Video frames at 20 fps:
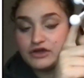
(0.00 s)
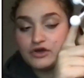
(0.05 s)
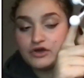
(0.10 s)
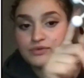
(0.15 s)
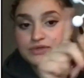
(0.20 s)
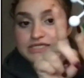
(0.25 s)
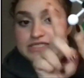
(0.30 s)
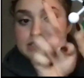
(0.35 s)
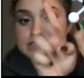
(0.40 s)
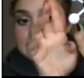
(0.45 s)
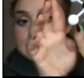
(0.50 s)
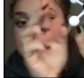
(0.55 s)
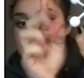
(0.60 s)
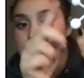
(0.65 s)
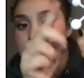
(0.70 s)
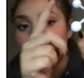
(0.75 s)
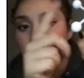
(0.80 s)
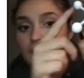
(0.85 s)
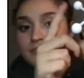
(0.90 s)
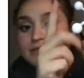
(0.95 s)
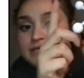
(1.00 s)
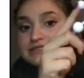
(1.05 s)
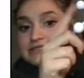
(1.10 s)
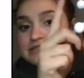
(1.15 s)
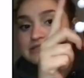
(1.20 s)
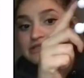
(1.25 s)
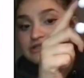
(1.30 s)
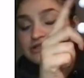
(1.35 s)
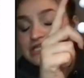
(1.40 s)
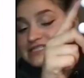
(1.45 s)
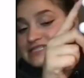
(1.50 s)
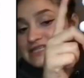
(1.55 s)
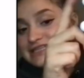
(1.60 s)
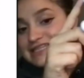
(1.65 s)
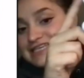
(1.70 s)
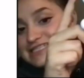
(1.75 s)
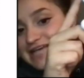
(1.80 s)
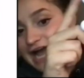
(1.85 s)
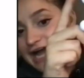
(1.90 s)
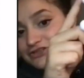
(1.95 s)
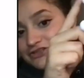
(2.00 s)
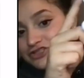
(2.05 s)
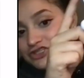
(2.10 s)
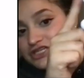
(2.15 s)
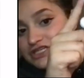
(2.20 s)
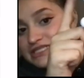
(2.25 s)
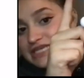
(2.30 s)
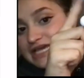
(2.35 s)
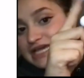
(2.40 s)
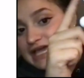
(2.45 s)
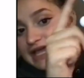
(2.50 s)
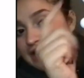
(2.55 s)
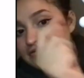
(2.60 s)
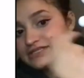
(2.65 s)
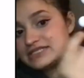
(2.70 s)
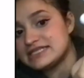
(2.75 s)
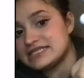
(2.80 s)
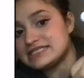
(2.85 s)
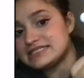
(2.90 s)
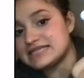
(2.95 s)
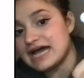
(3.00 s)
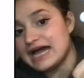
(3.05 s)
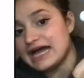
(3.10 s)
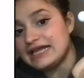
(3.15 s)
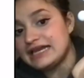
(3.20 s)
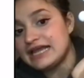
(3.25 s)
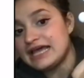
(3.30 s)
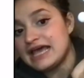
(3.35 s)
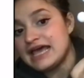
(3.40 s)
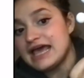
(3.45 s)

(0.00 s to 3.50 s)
We see these hydrogens hanging out to the side,